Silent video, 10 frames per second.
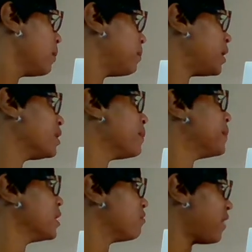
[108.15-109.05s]
paid the
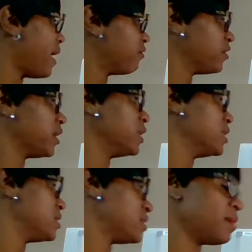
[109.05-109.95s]
month after in
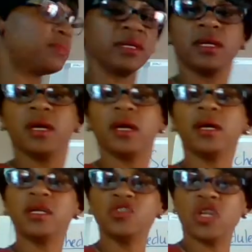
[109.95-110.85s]
December,
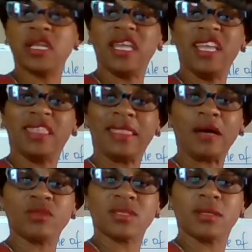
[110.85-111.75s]

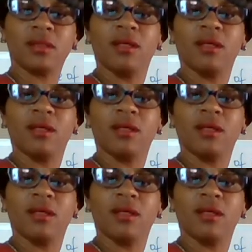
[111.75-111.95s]
108,000.